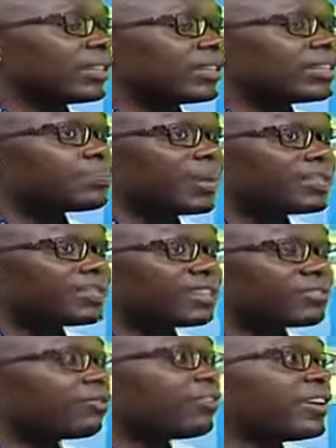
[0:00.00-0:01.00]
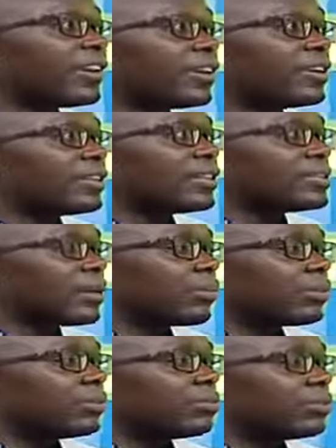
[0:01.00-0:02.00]
the dispensers fear that
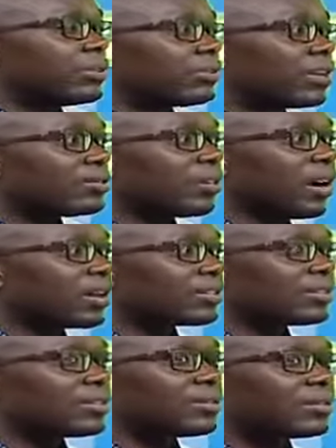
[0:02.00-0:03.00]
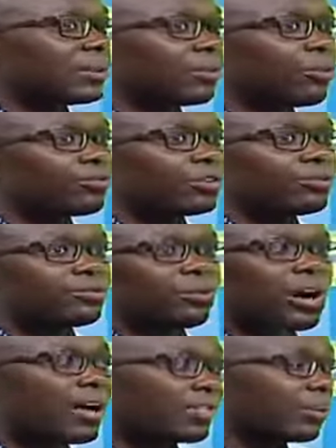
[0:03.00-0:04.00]
somebody could be trying to access the morphine
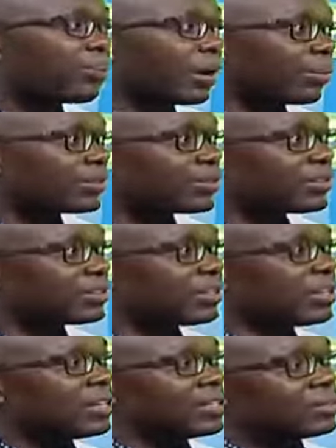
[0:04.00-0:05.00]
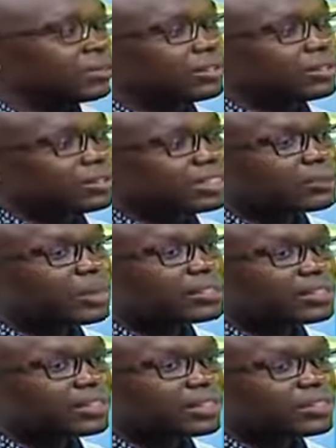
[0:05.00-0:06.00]
for other purposes. Mm-hmm. So the
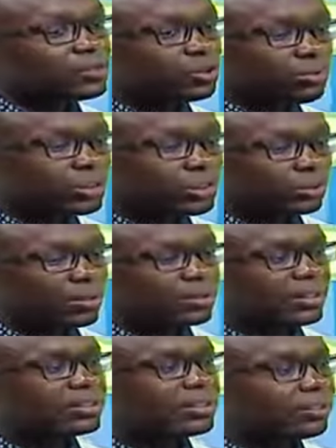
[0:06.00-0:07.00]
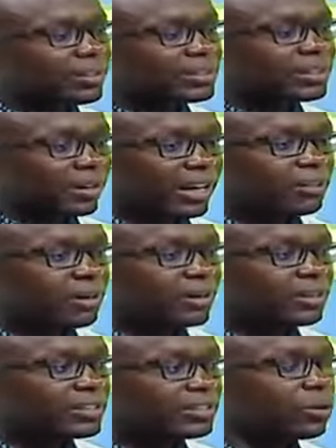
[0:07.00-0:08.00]
dispenser needs to be sure that the
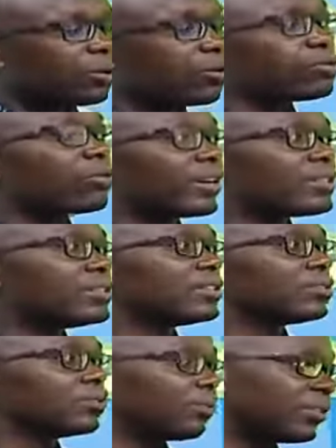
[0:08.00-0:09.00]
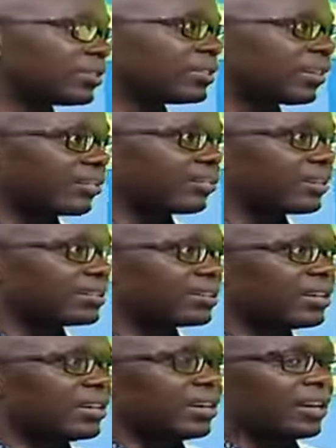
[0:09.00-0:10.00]
prescriber is authorized to prescribe
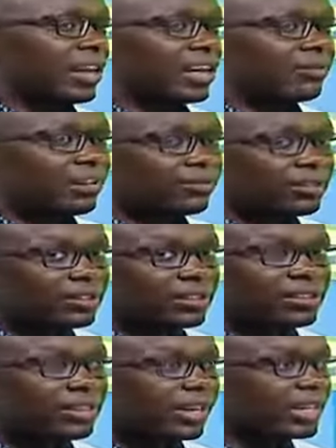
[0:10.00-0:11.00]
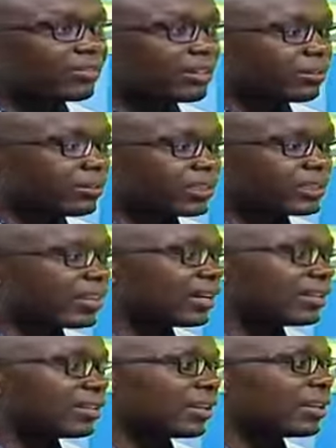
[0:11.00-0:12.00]
this. Mm-hmm. And if everything can even be
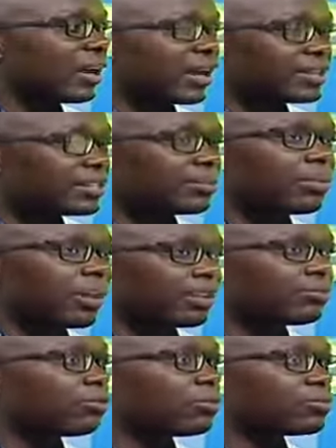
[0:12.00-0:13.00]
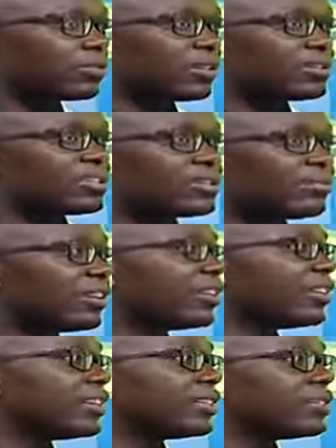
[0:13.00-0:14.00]
done in an IT platform so that it's
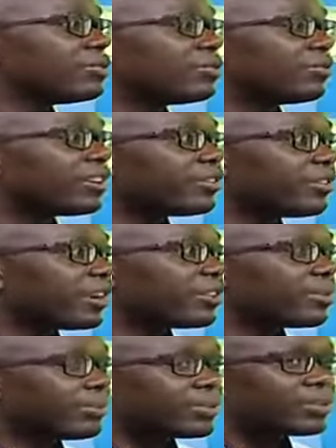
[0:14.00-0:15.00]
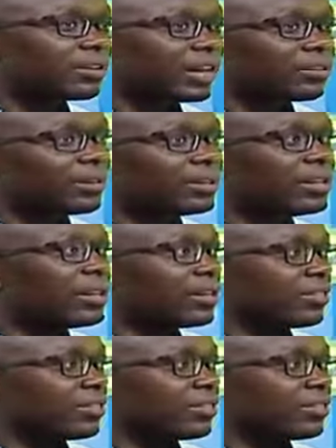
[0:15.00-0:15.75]
very easy to verify the prescriber,